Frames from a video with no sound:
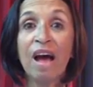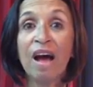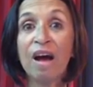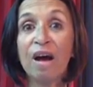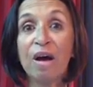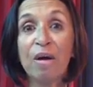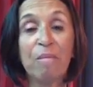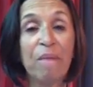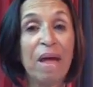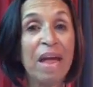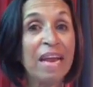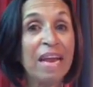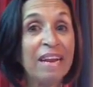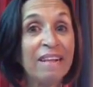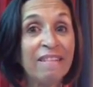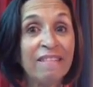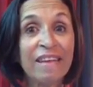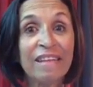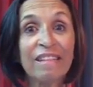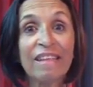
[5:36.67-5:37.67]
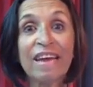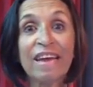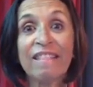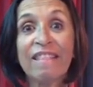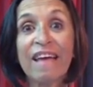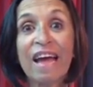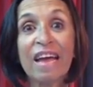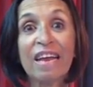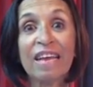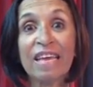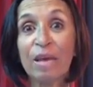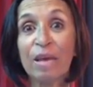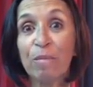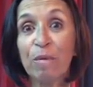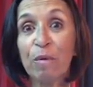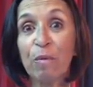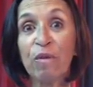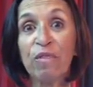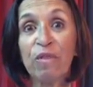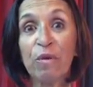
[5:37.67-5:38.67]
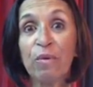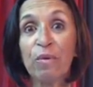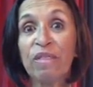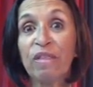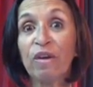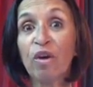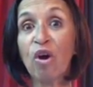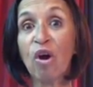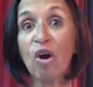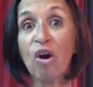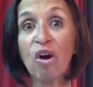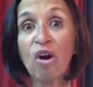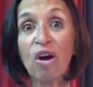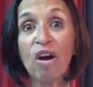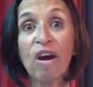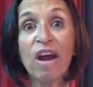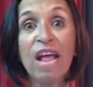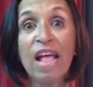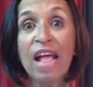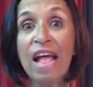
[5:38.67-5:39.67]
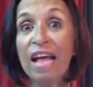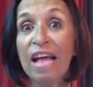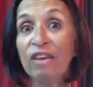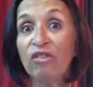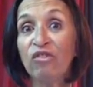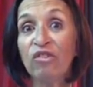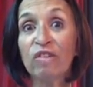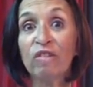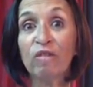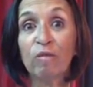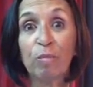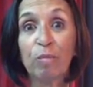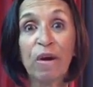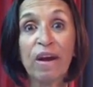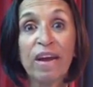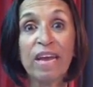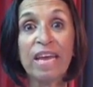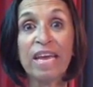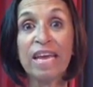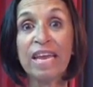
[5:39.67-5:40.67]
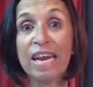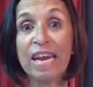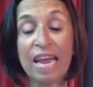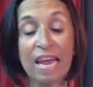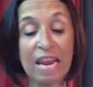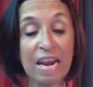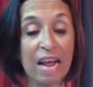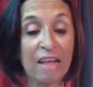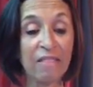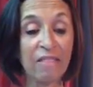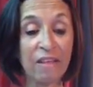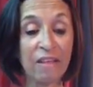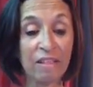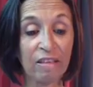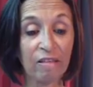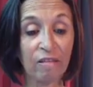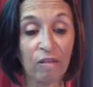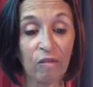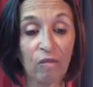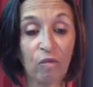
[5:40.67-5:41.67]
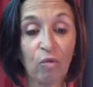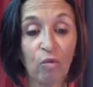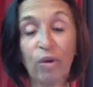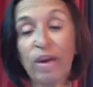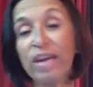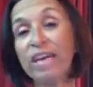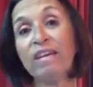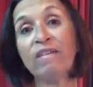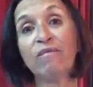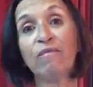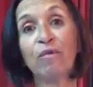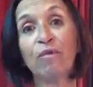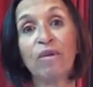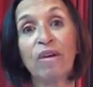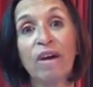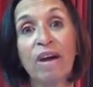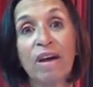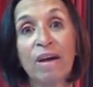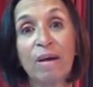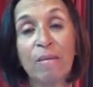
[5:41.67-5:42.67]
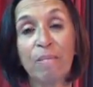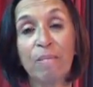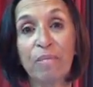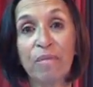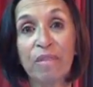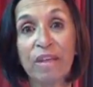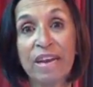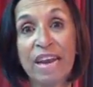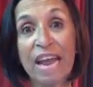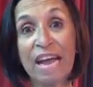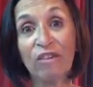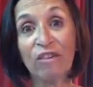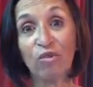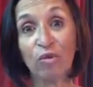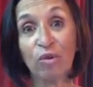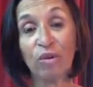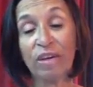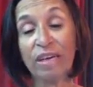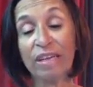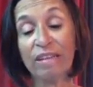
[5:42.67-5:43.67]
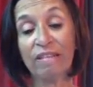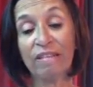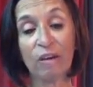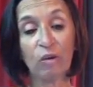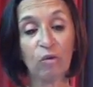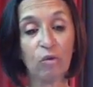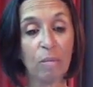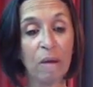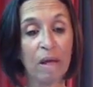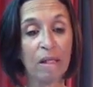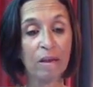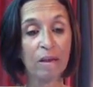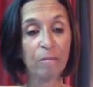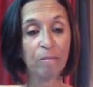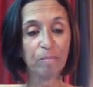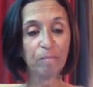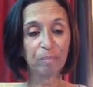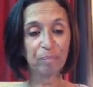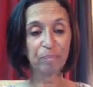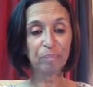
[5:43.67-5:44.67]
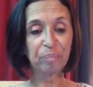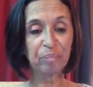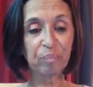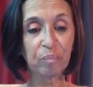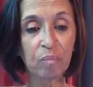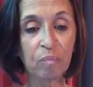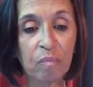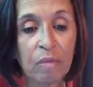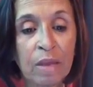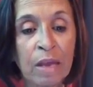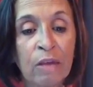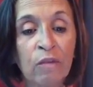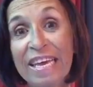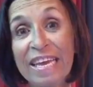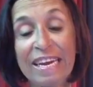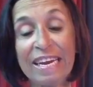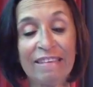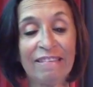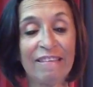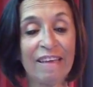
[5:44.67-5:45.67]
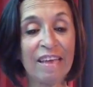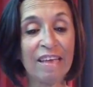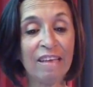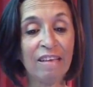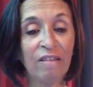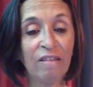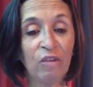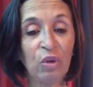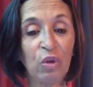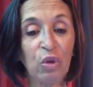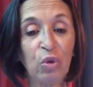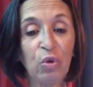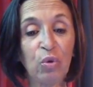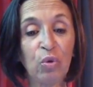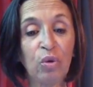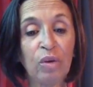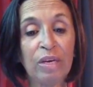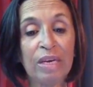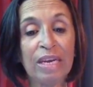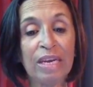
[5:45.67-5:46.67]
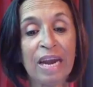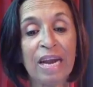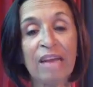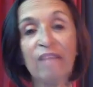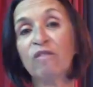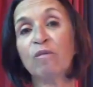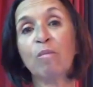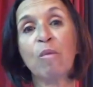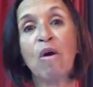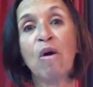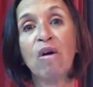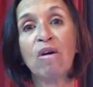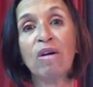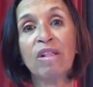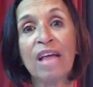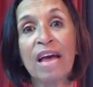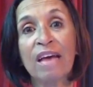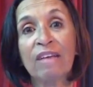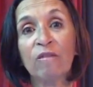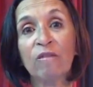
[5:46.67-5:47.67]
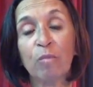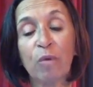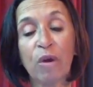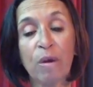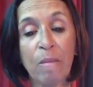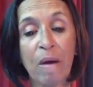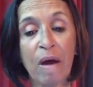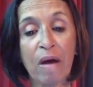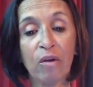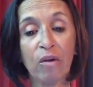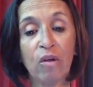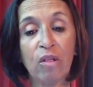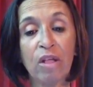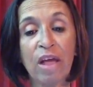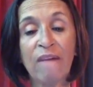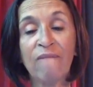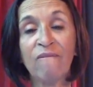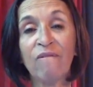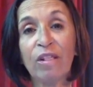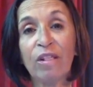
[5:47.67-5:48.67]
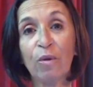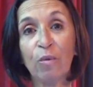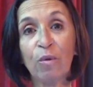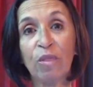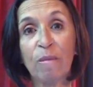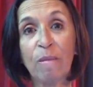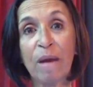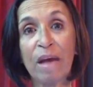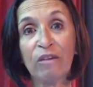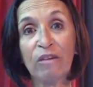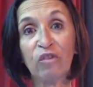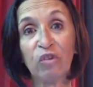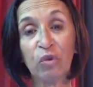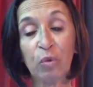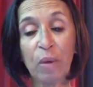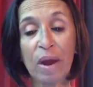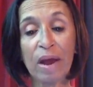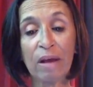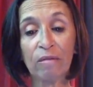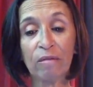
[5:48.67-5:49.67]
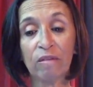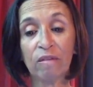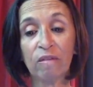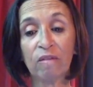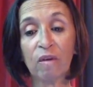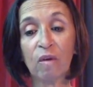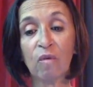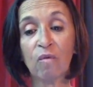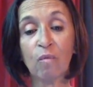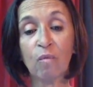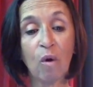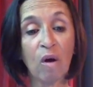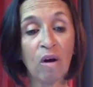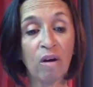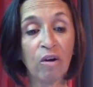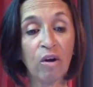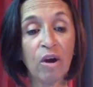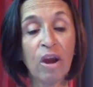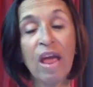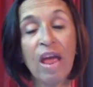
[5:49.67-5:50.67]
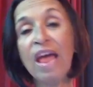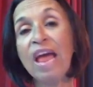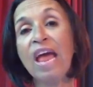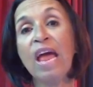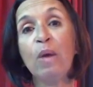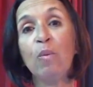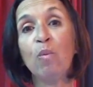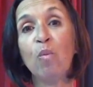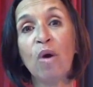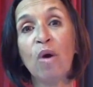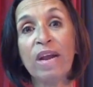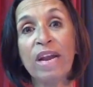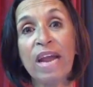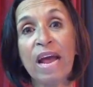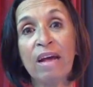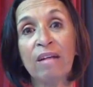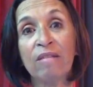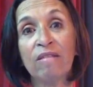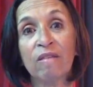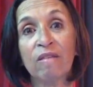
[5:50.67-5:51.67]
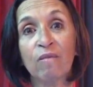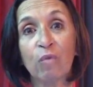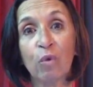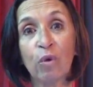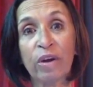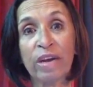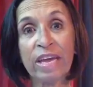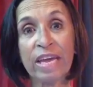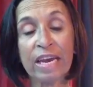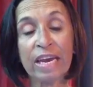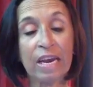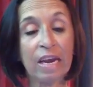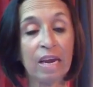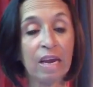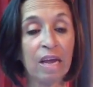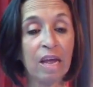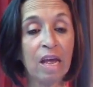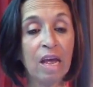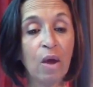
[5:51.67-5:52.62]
um, anything like that. Keep it with you in the car and just spray it. And I think this is great for um, the natural insect repellent. And it says you'll need a small glass spray bottle and fill it with about two ounces of water and one ounce of organic